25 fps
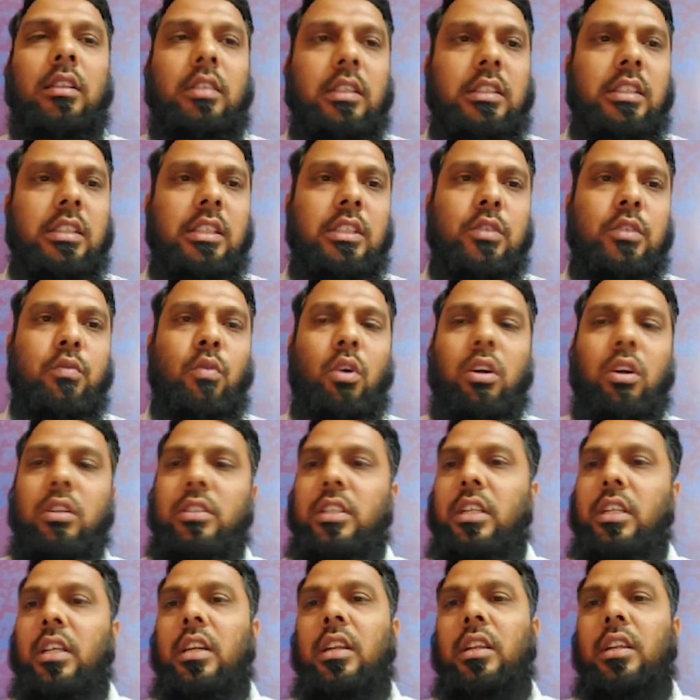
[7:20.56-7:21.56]
This is what
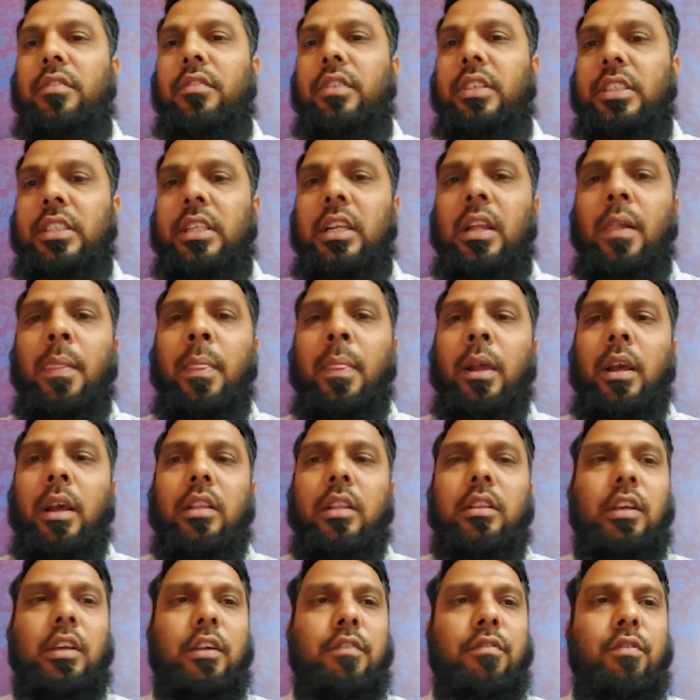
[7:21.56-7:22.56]
generally we see.
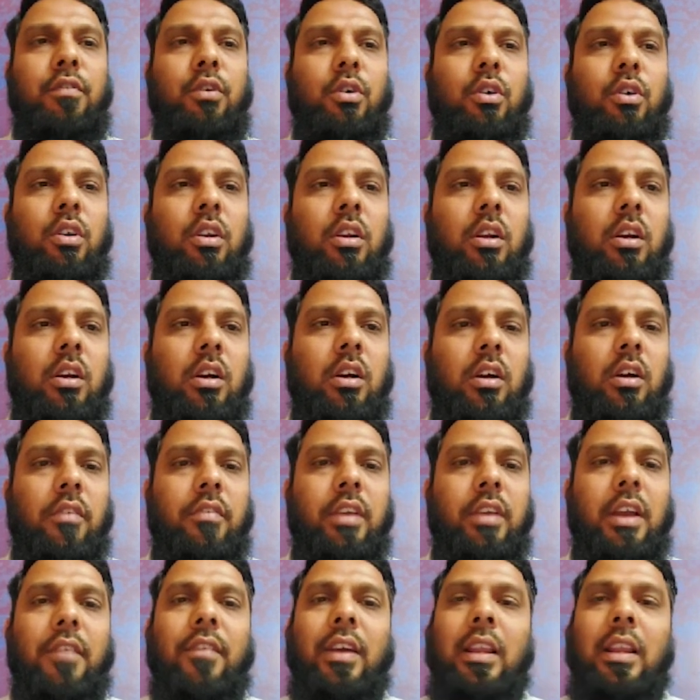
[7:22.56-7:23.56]
Therefore,
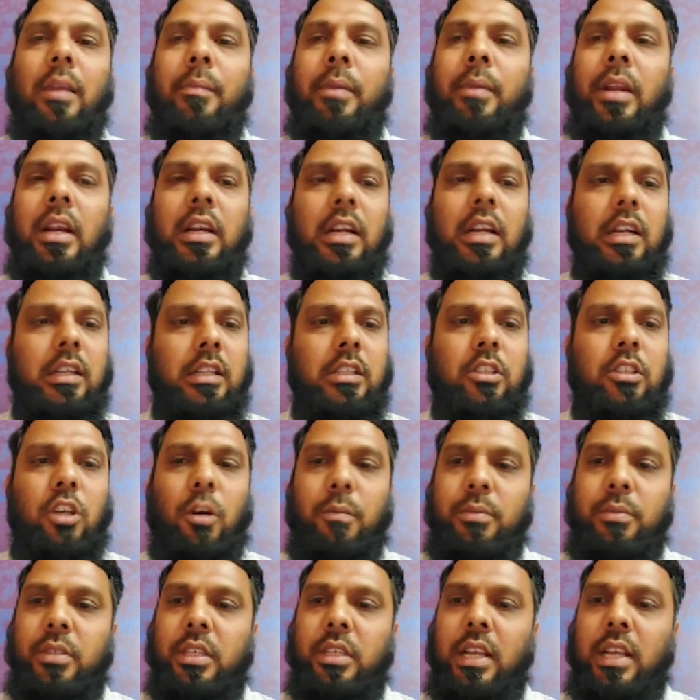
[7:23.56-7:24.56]
we have eliminated this
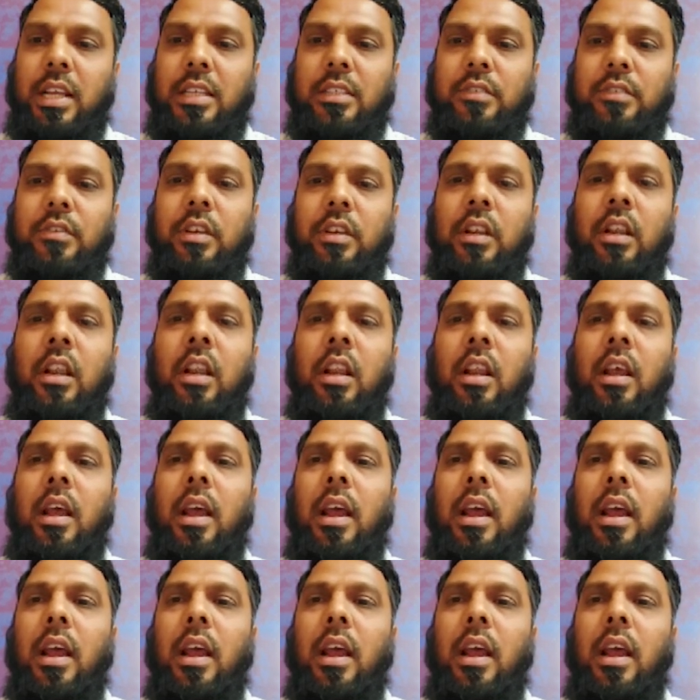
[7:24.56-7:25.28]
option as well.